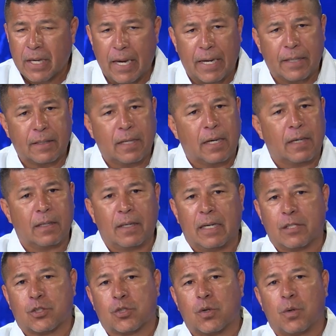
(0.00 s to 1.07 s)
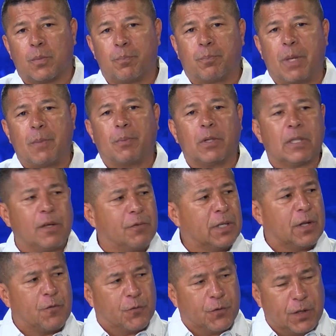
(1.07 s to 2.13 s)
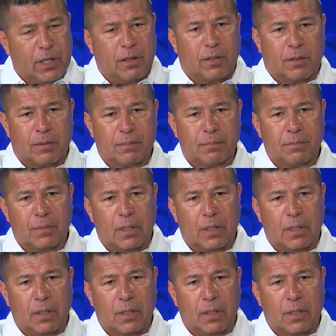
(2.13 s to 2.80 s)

And, uh, and so people living in fear.